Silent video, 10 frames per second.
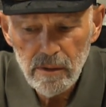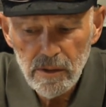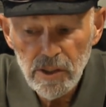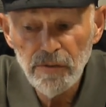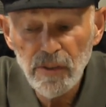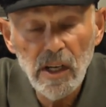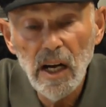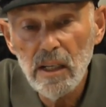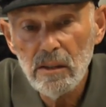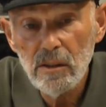She
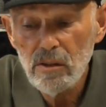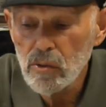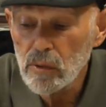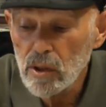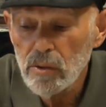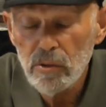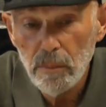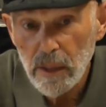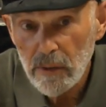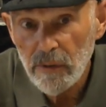forgot to include the
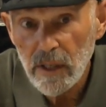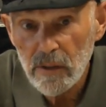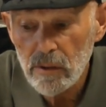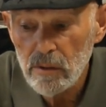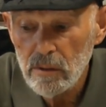benefactor.